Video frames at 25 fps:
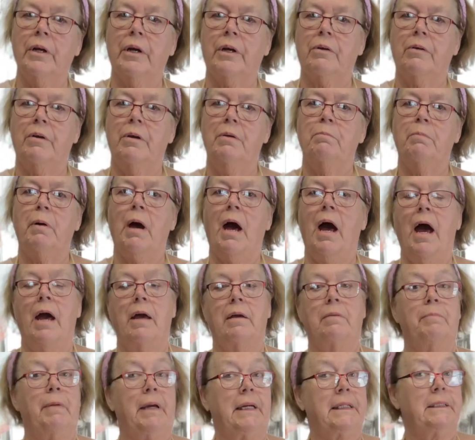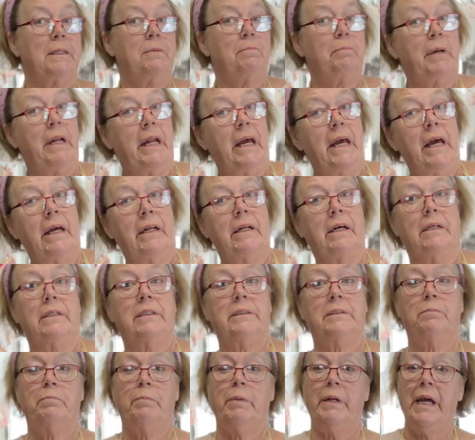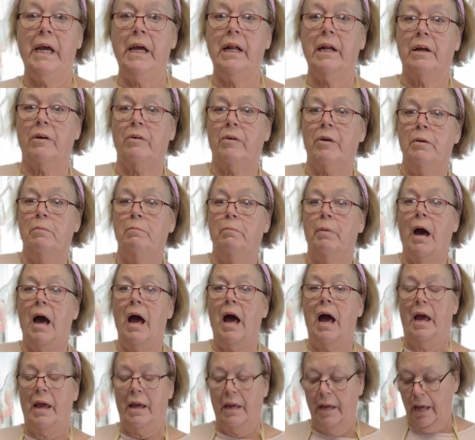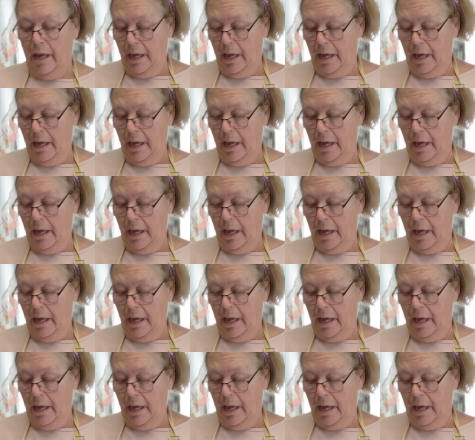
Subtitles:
cream pie, mix in bananas, banana cream pie,